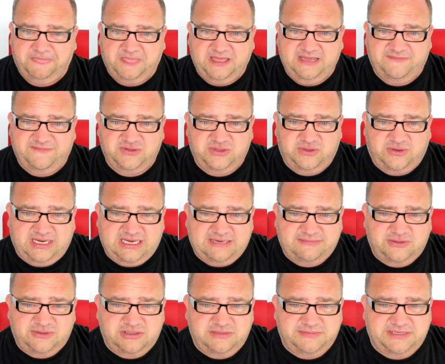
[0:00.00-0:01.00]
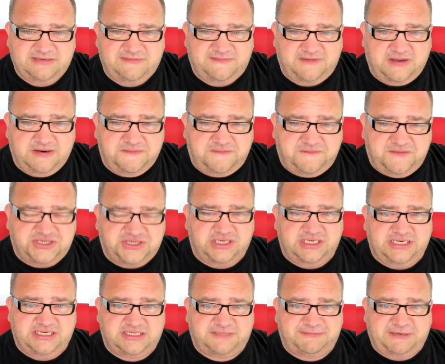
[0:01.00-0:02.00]
even though I am going to be a, an
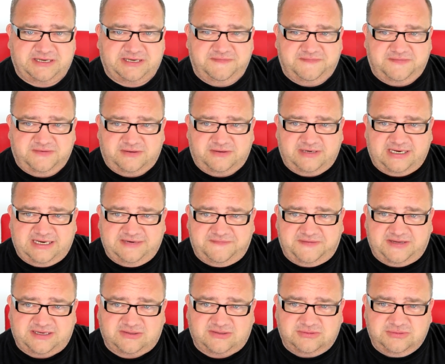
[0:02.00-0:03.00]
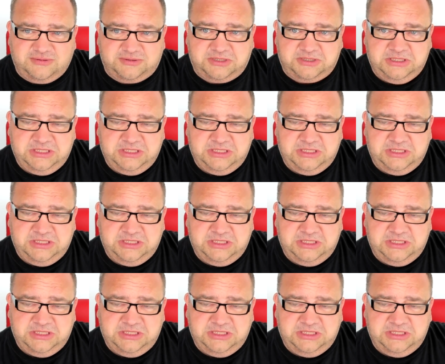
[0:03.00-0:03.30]
officially specky four-eyed fat cunt.